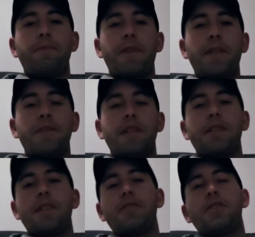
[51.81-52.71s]
5,
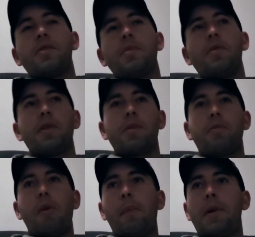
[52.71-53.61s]
6 inches, but we're going
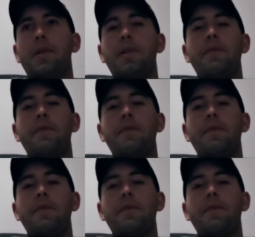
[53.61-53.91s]
to primarily